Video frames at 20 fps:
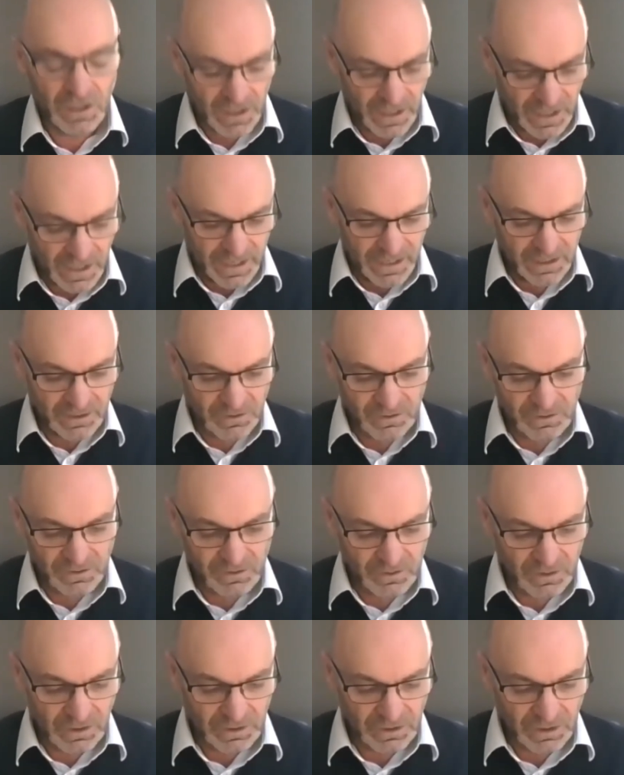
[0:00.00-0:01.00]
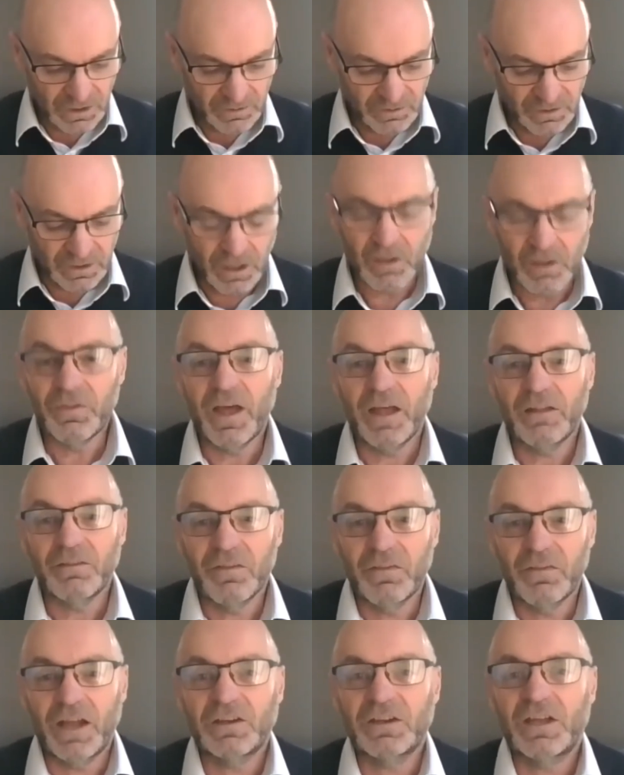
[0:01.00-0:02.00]
and
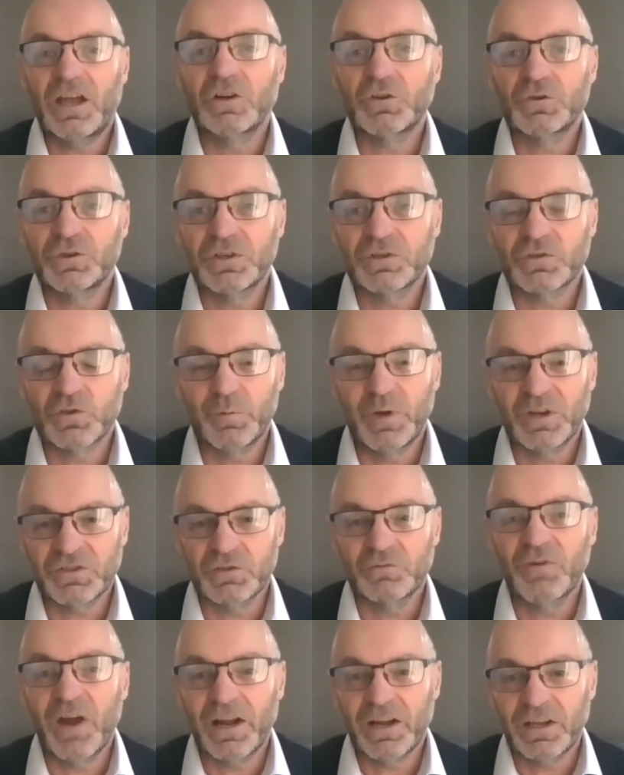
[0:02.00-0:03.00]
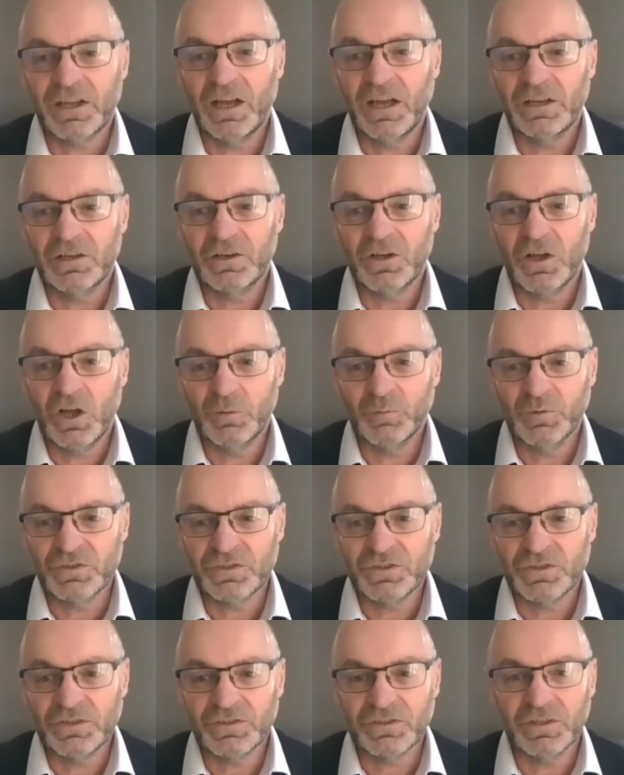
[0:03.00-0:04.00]
that country has almost eradicated
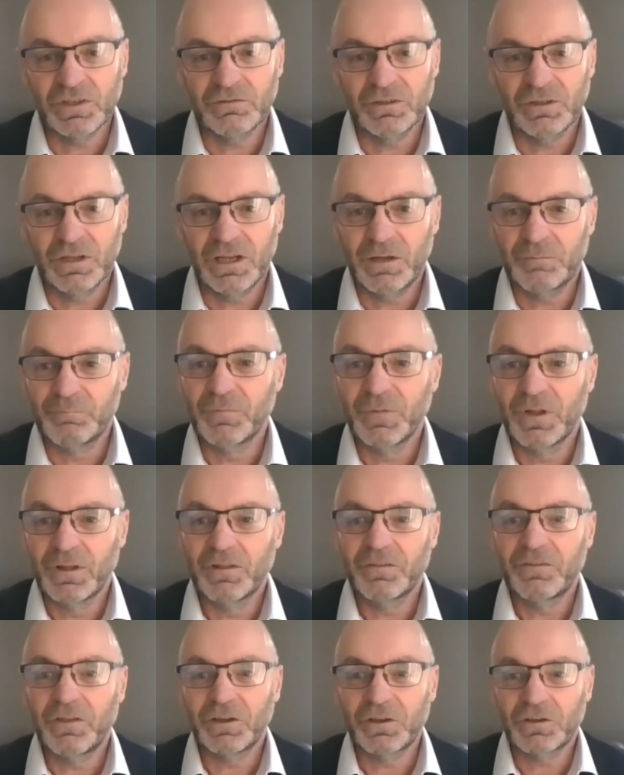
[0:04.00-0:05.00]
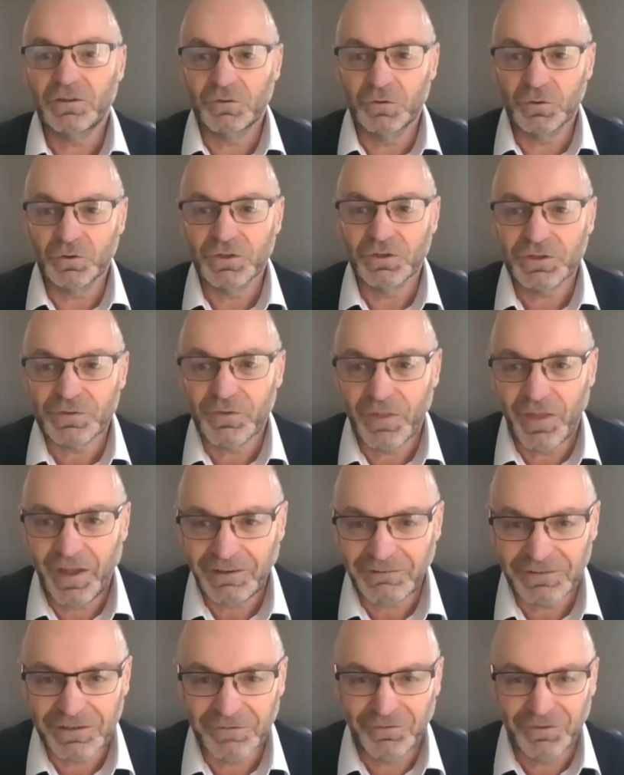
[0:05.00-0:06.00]
homelessness, and thank goodness for
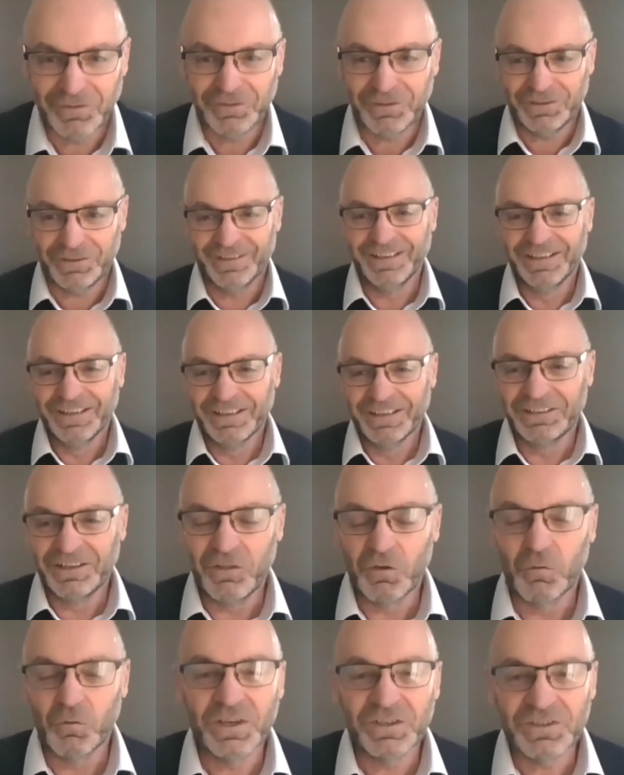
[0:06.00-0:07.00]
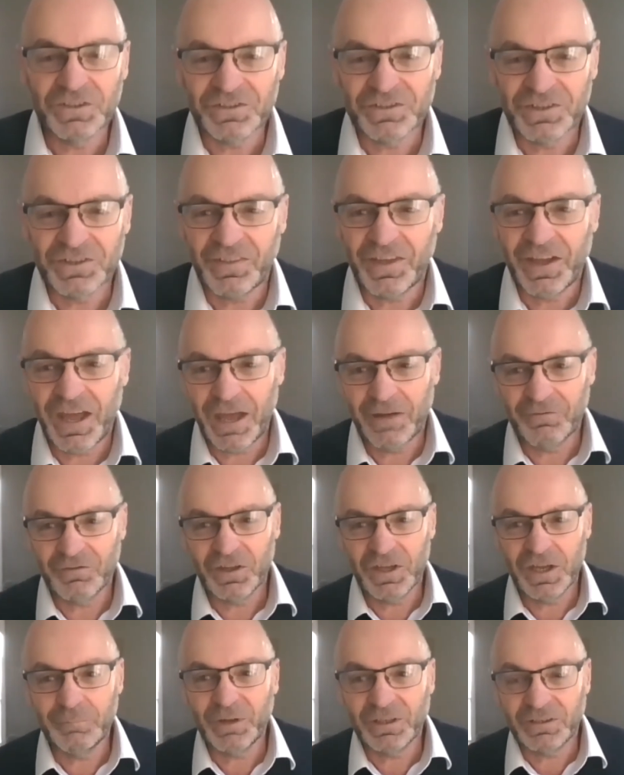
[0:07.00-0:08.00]
that, given the the winters that they have
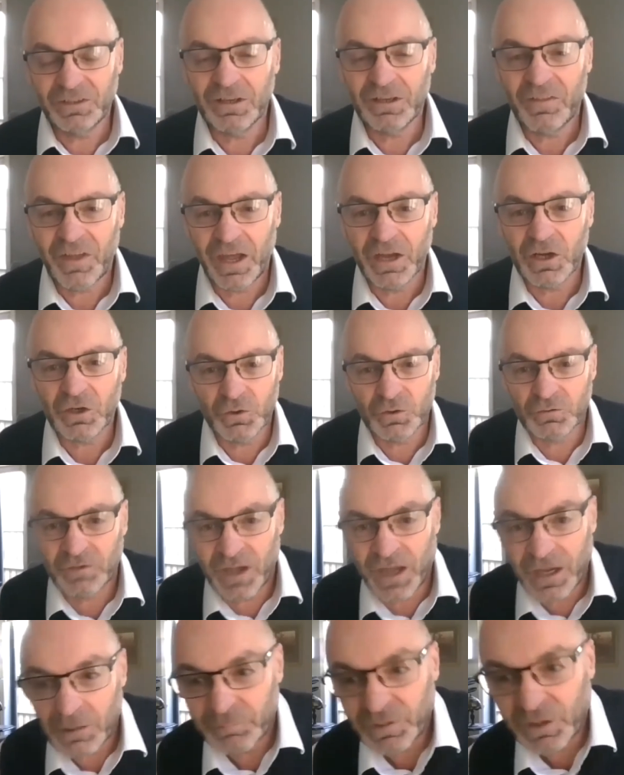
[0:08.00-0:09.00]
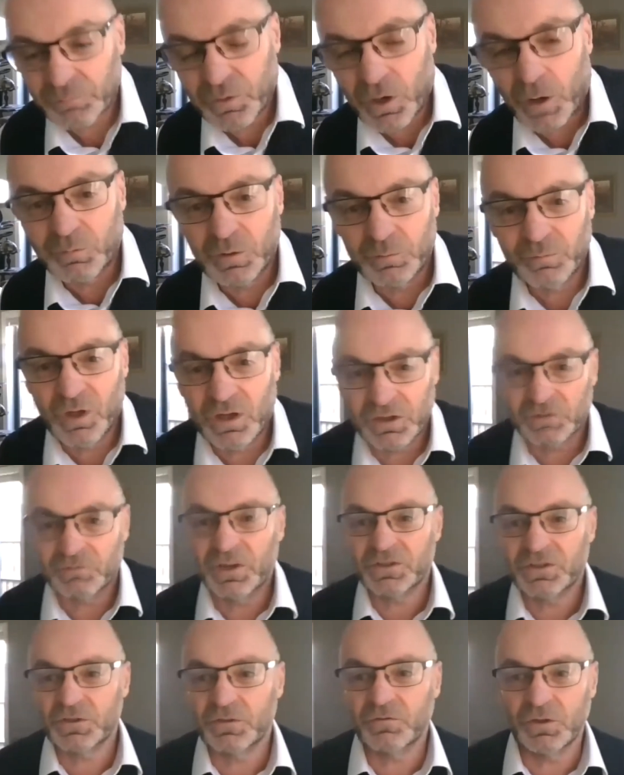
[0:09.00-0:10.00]
there. But they had a big problem like the
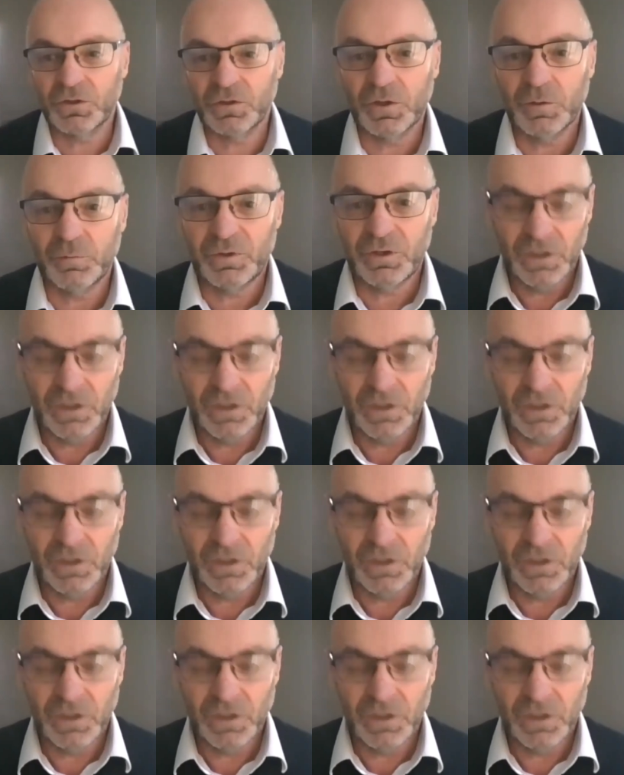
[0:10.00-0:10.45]
rest of Europe,